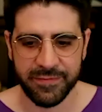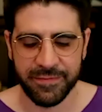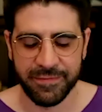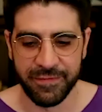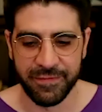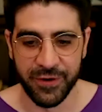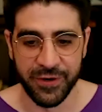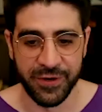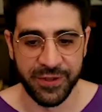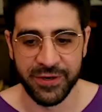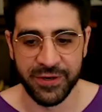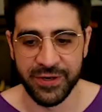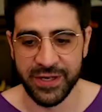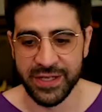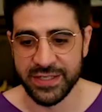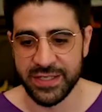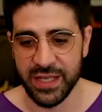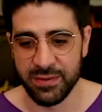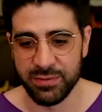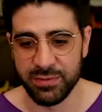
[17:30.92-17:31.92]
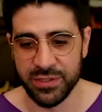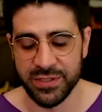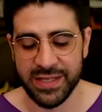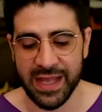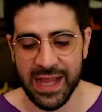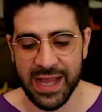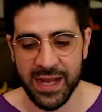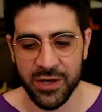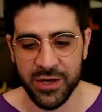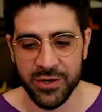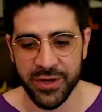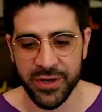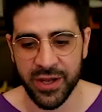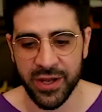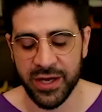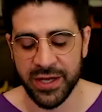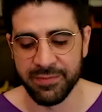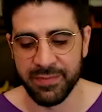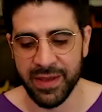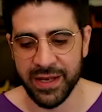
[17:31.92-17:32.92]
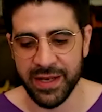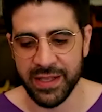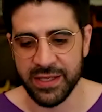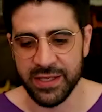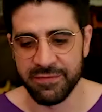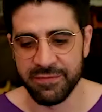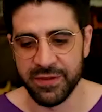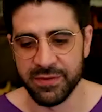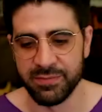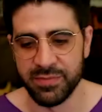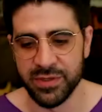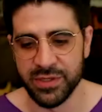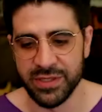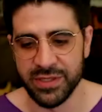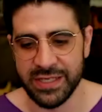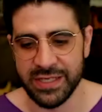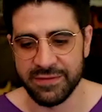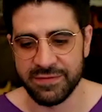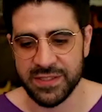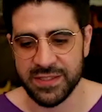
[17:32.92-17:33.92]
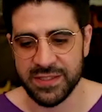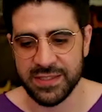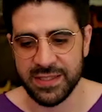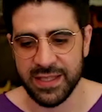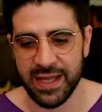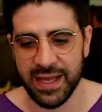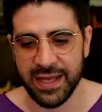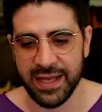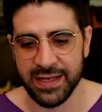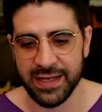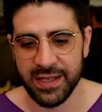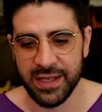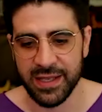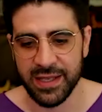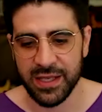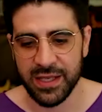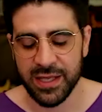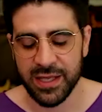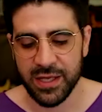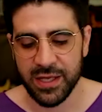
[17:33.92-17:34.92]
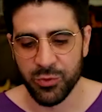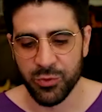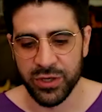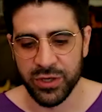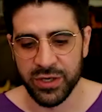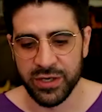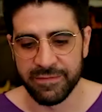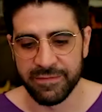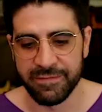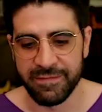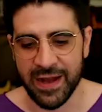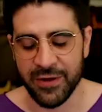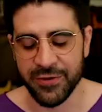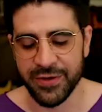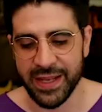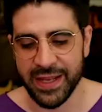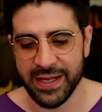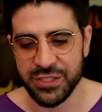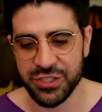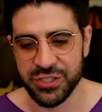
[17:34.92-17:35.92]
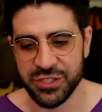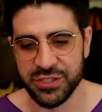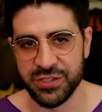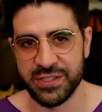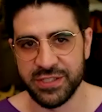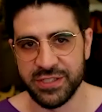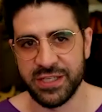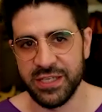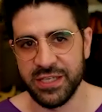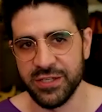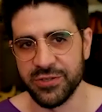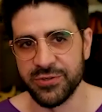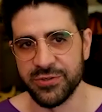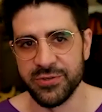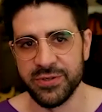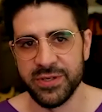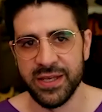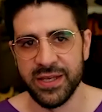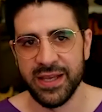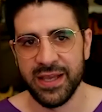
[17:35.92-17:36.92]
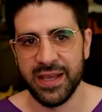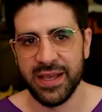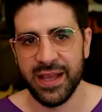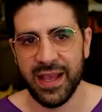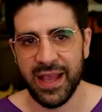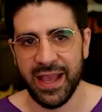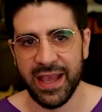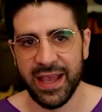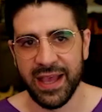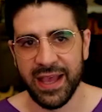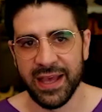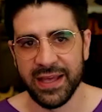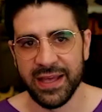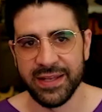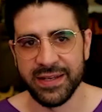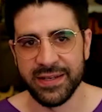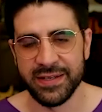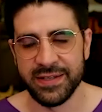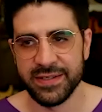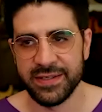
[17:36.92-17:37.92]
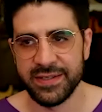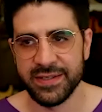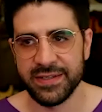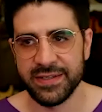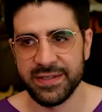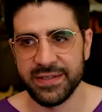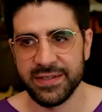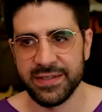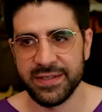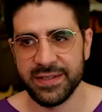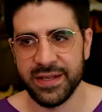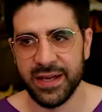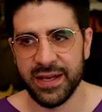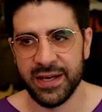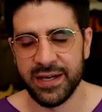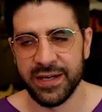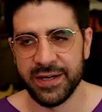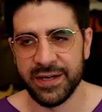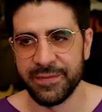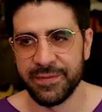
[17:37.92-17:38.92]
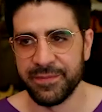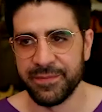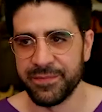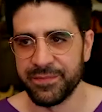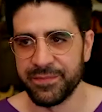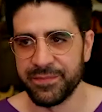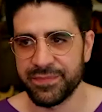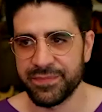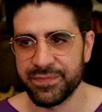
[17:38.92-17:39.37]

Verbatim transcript: further and double down on many of the beliefs that were foundational to Q and um,